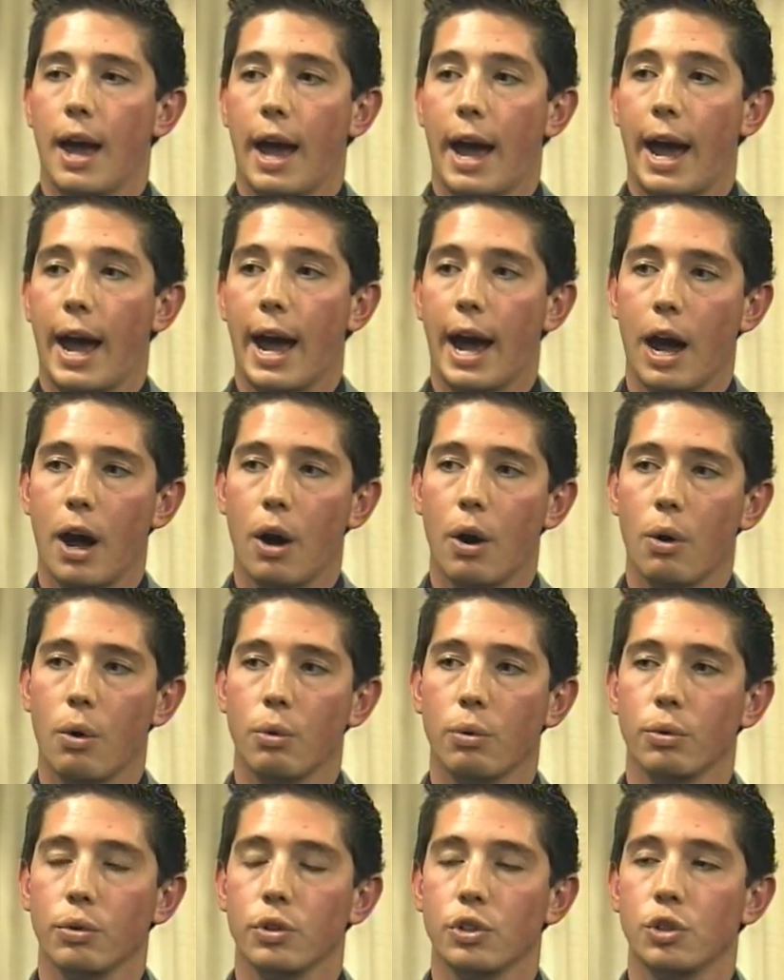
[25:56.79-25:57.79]

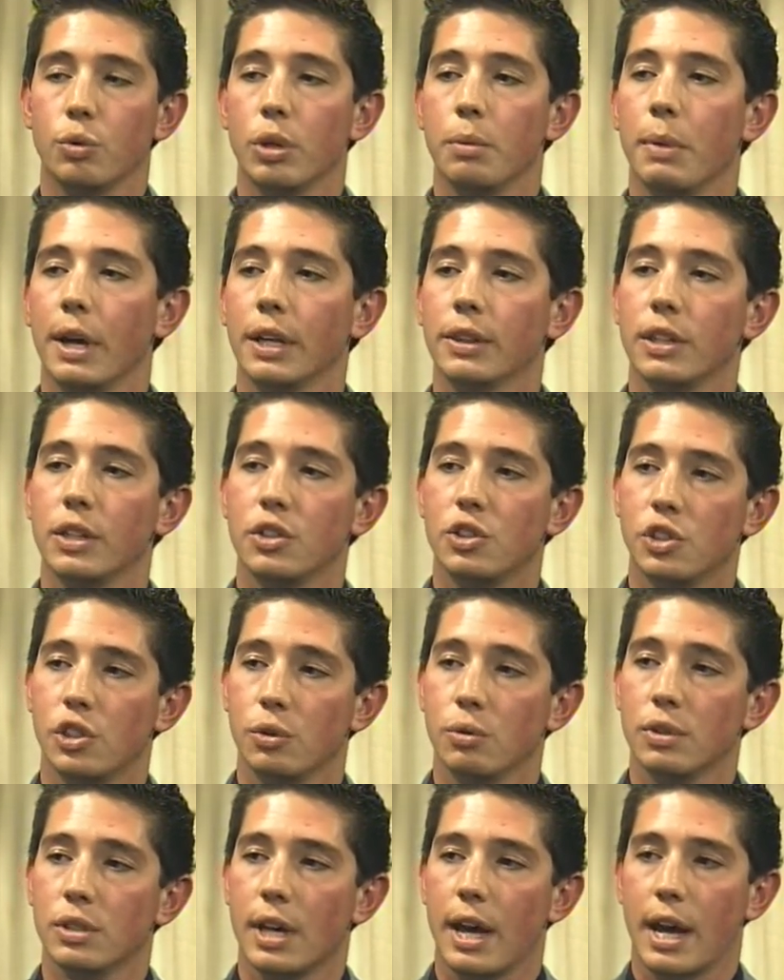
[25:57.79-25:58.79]
how do we make these
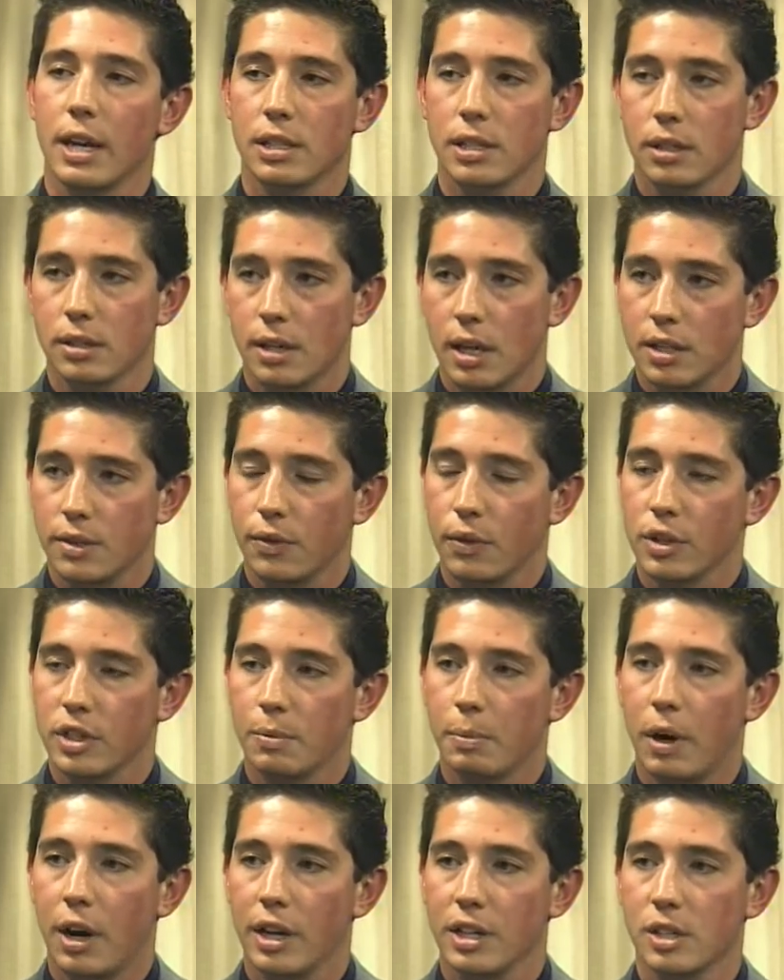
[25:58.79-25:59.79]
students as successful as
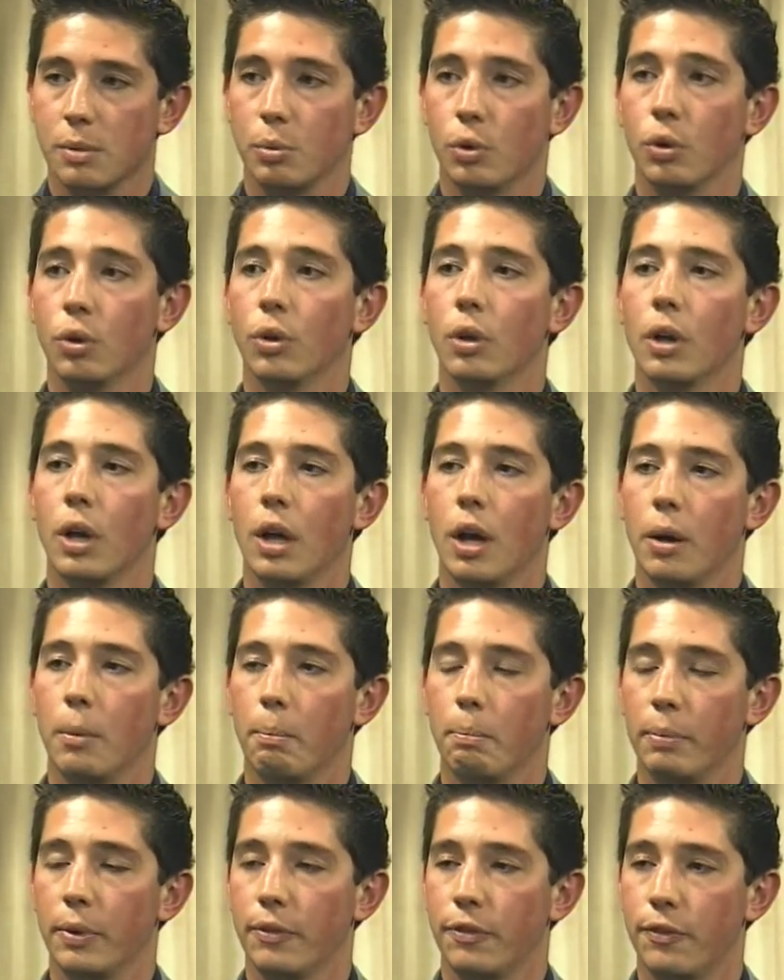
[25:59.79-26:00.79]
possible
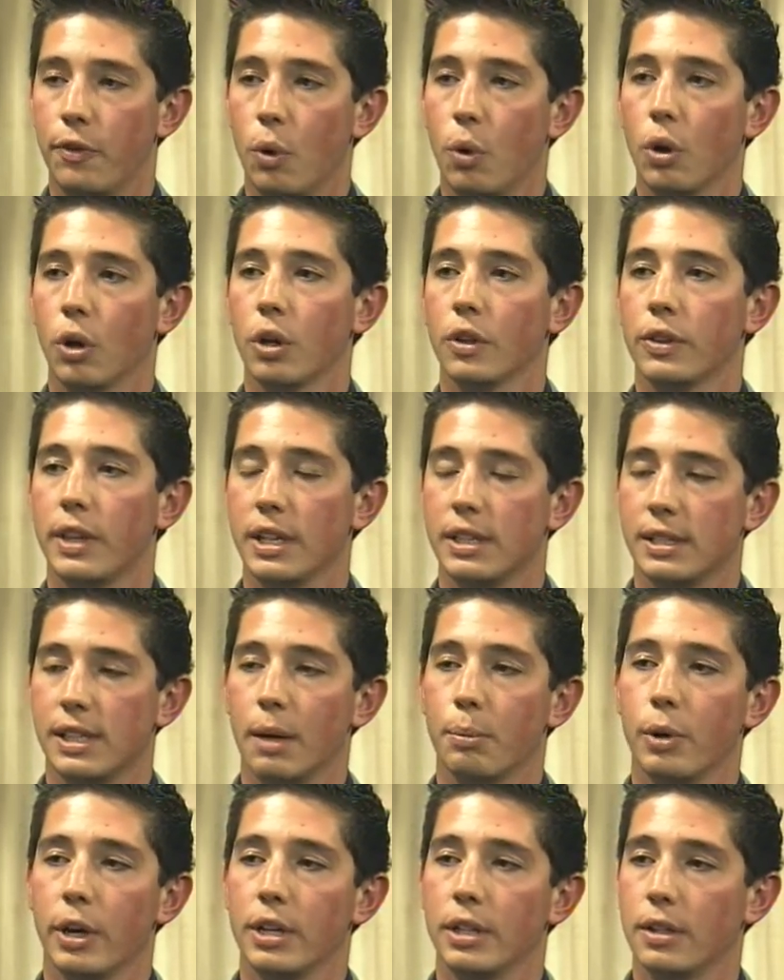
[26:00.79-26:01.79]
before they
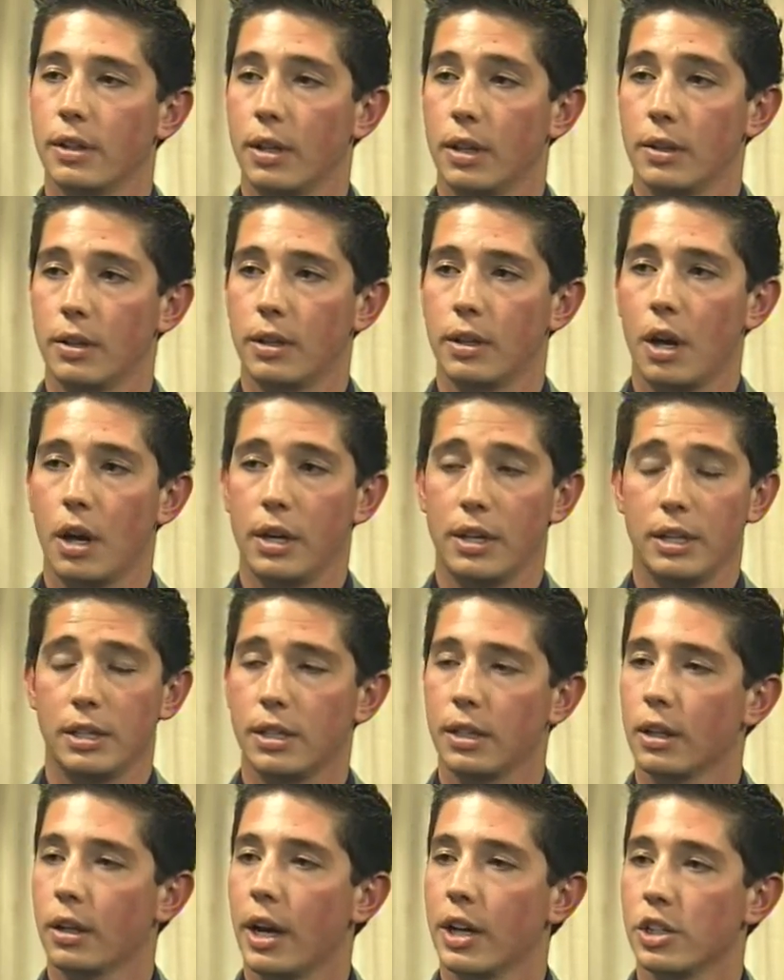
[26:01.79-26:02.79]
step right uh,
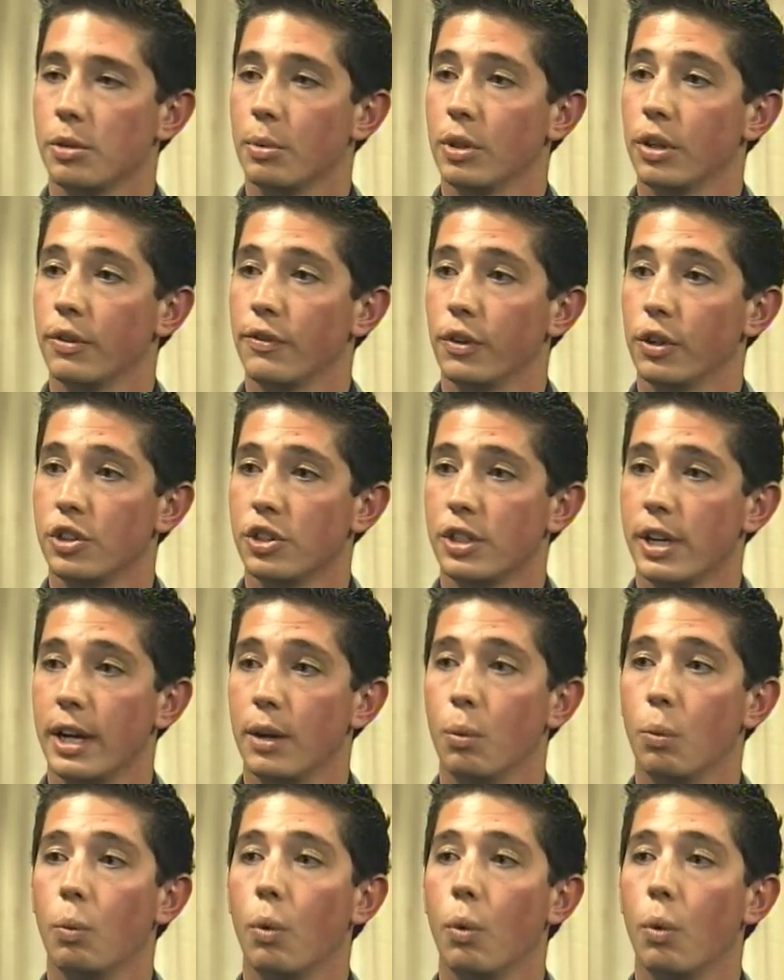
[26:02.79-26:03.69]
into the classroom on their first day. Okay.